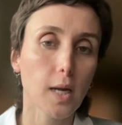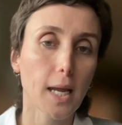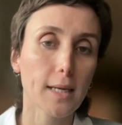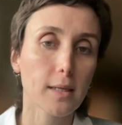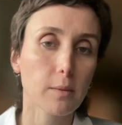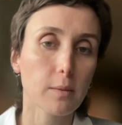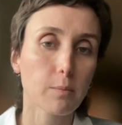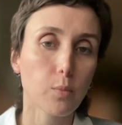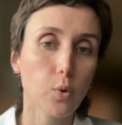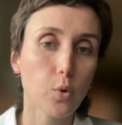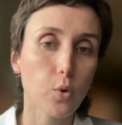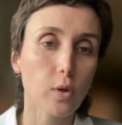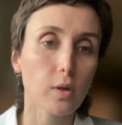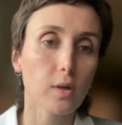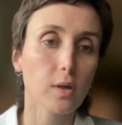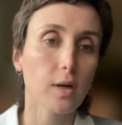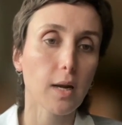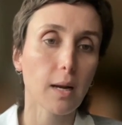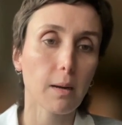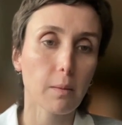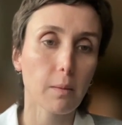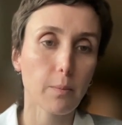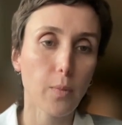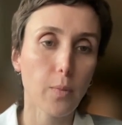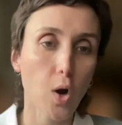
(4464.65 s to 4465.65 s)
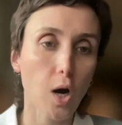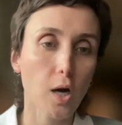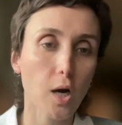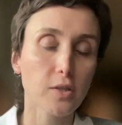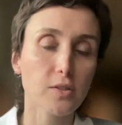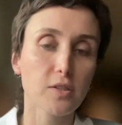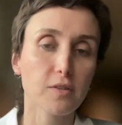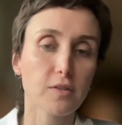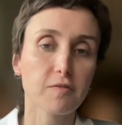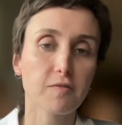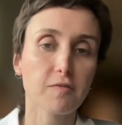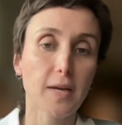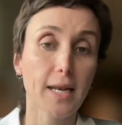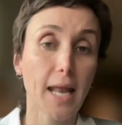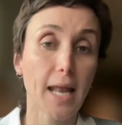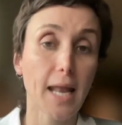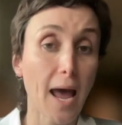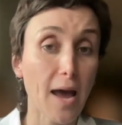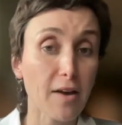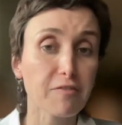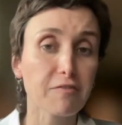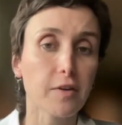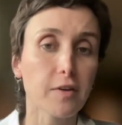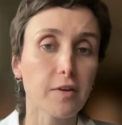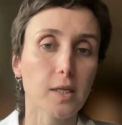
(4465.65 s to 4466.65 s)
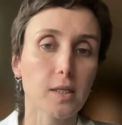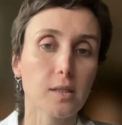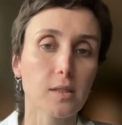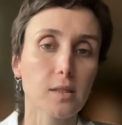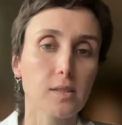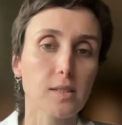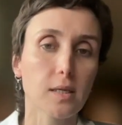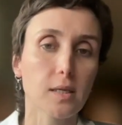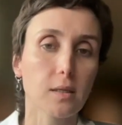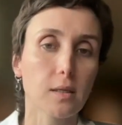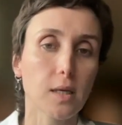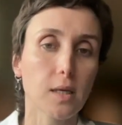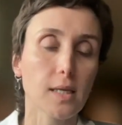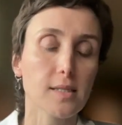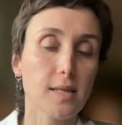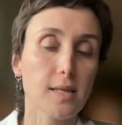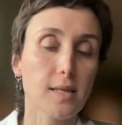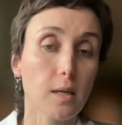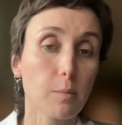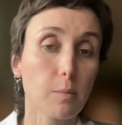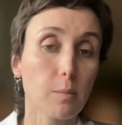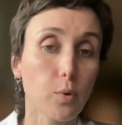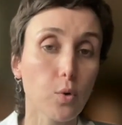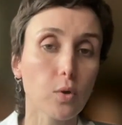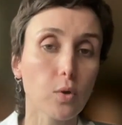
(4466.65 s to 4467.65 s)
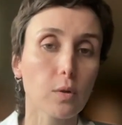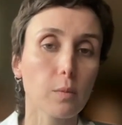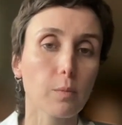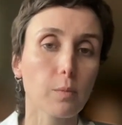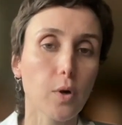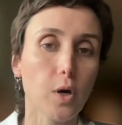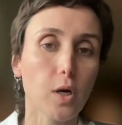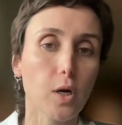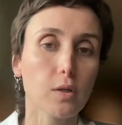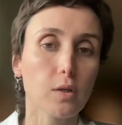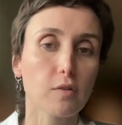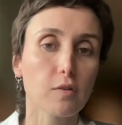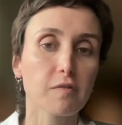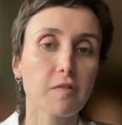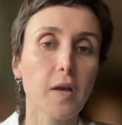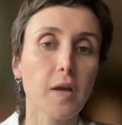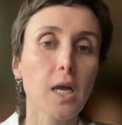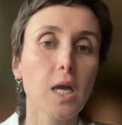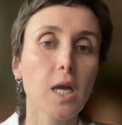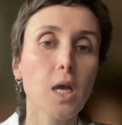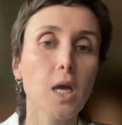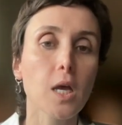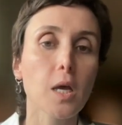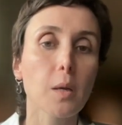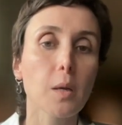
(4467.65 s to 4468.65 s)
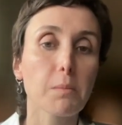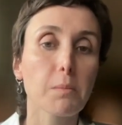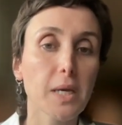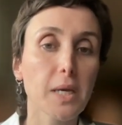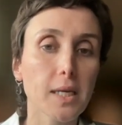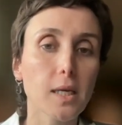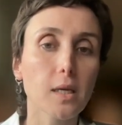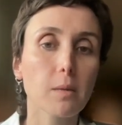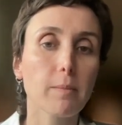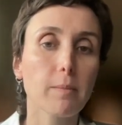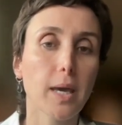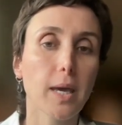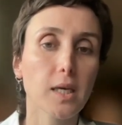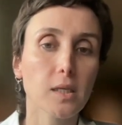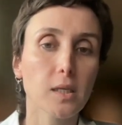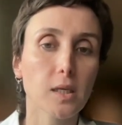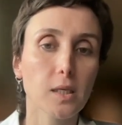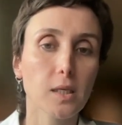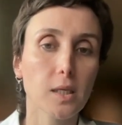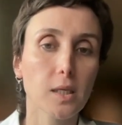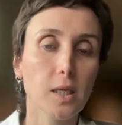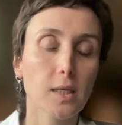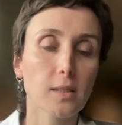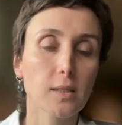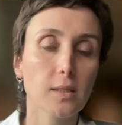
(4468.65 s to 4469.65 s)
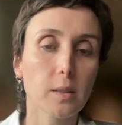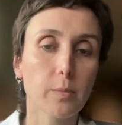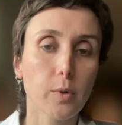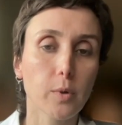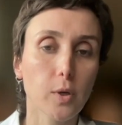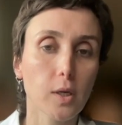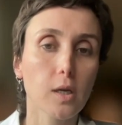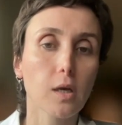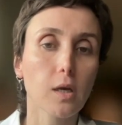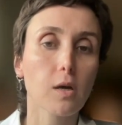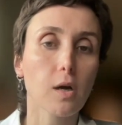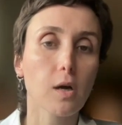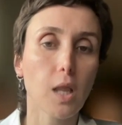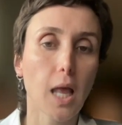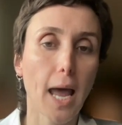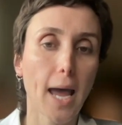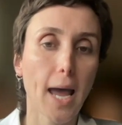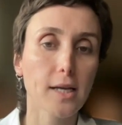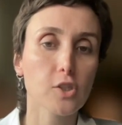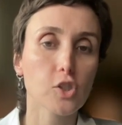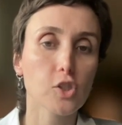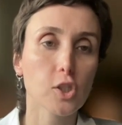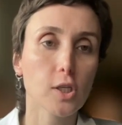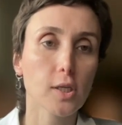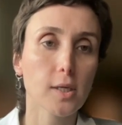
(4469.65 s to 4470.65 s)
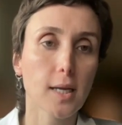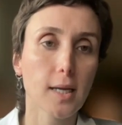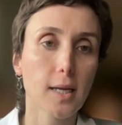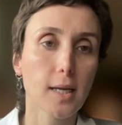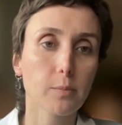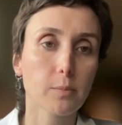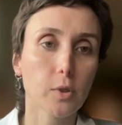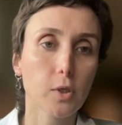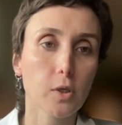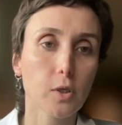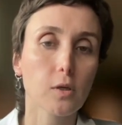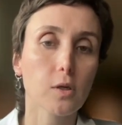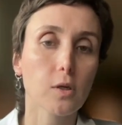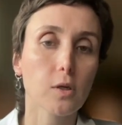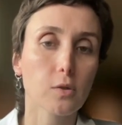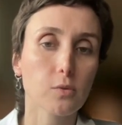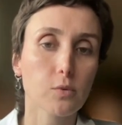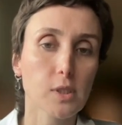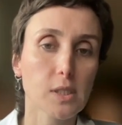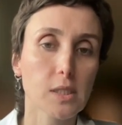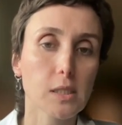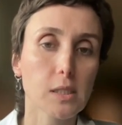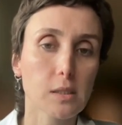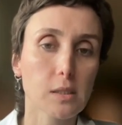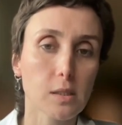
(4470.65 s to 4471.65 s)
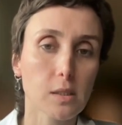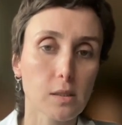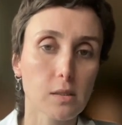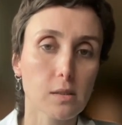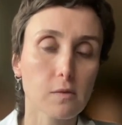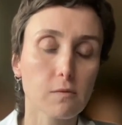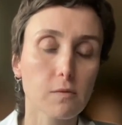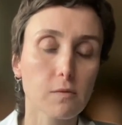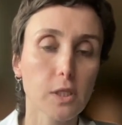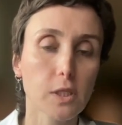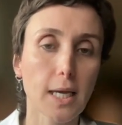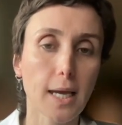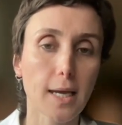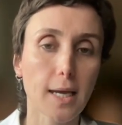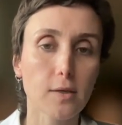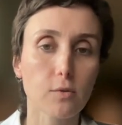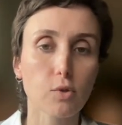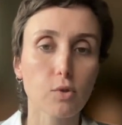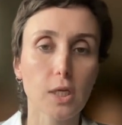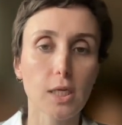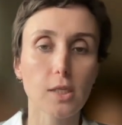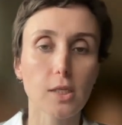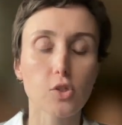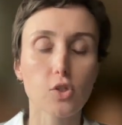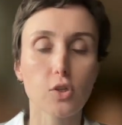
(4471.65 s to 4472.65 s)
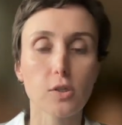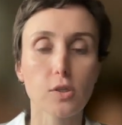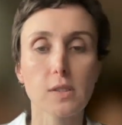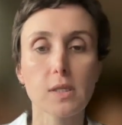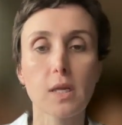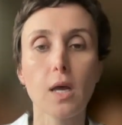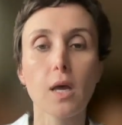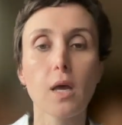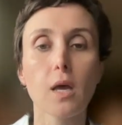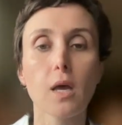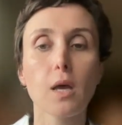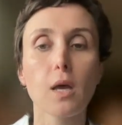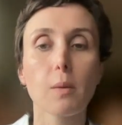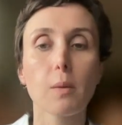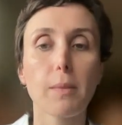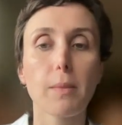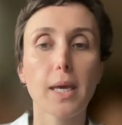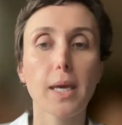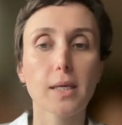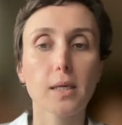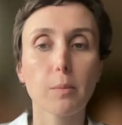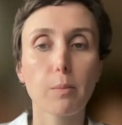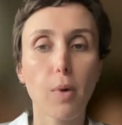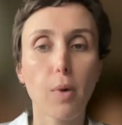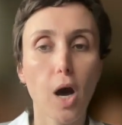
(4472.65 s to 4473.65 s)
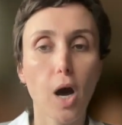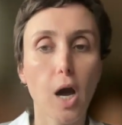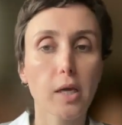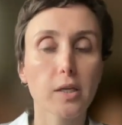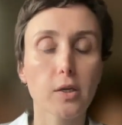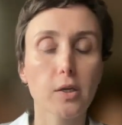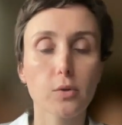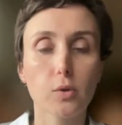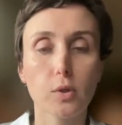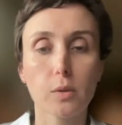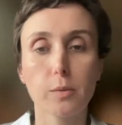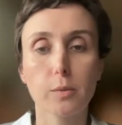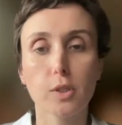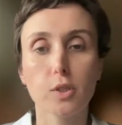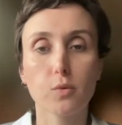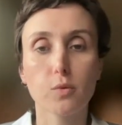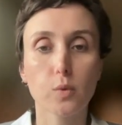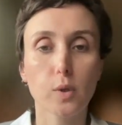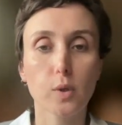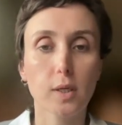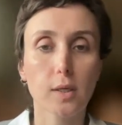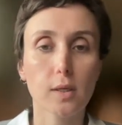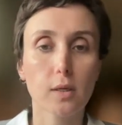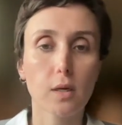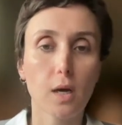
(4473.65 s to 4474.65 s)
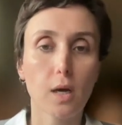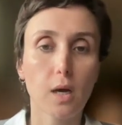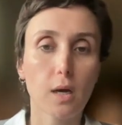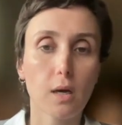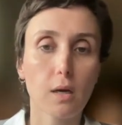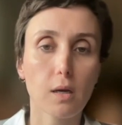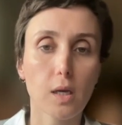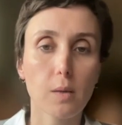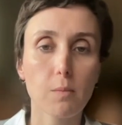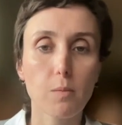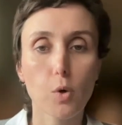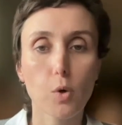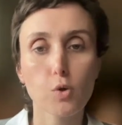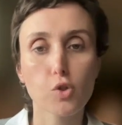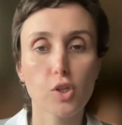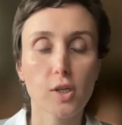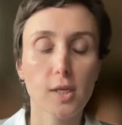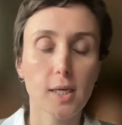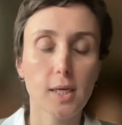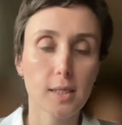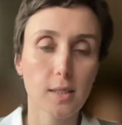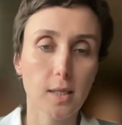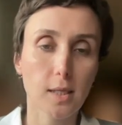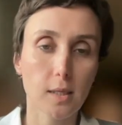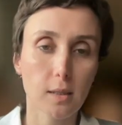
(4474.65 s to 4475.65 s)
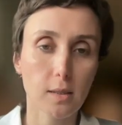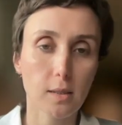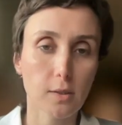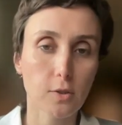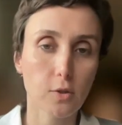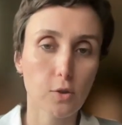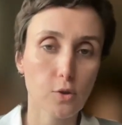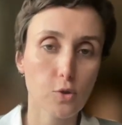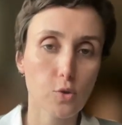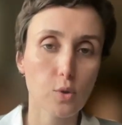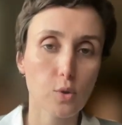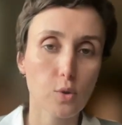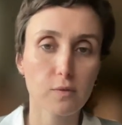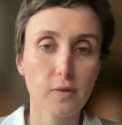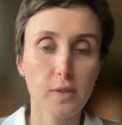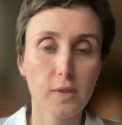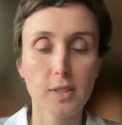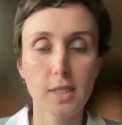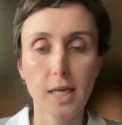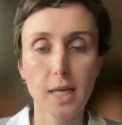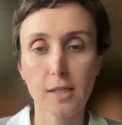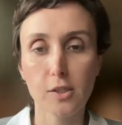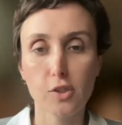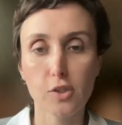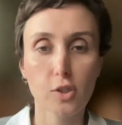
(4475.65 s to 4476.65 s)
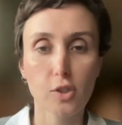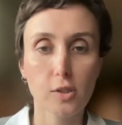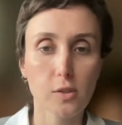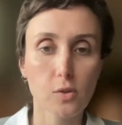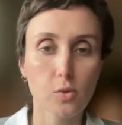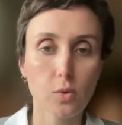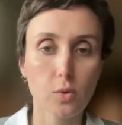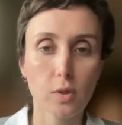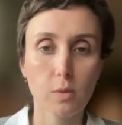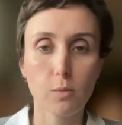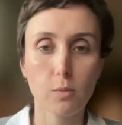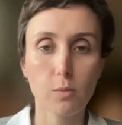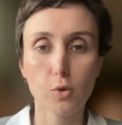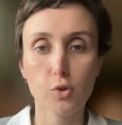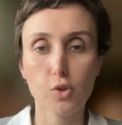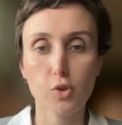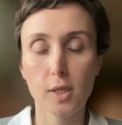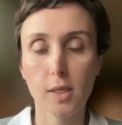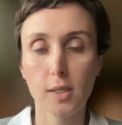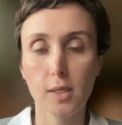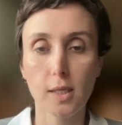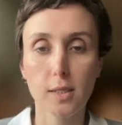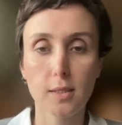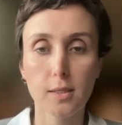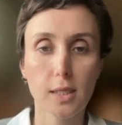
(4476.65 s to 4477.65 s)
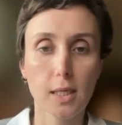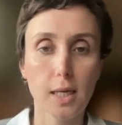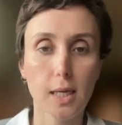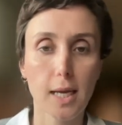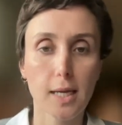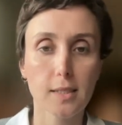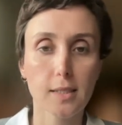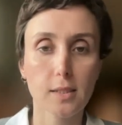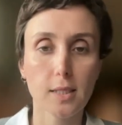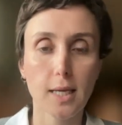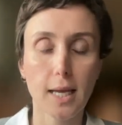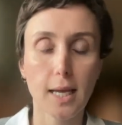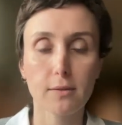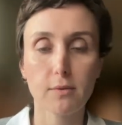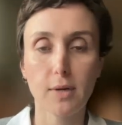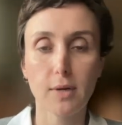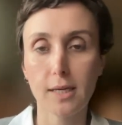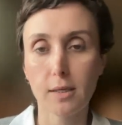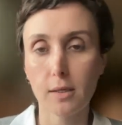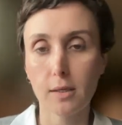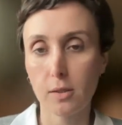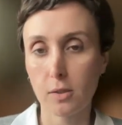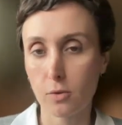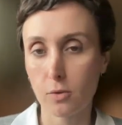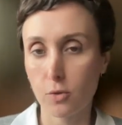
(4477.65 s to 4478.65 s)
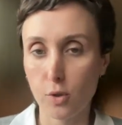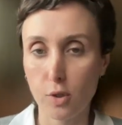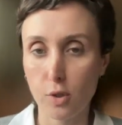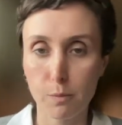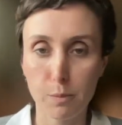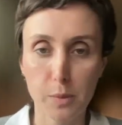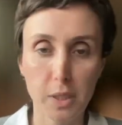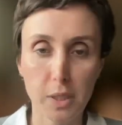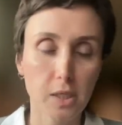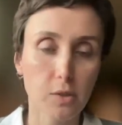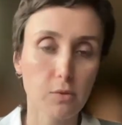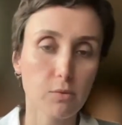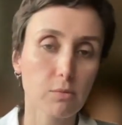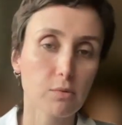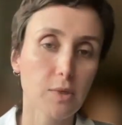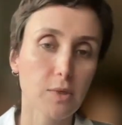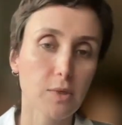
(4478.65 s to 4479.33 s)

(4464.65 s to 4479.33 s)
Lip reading: An important part of an affect is an important part of meaning making in the political action and political resistance. We can't really just make a binary between emotion and sort of intelligence, or emotion and intellect, and sort of being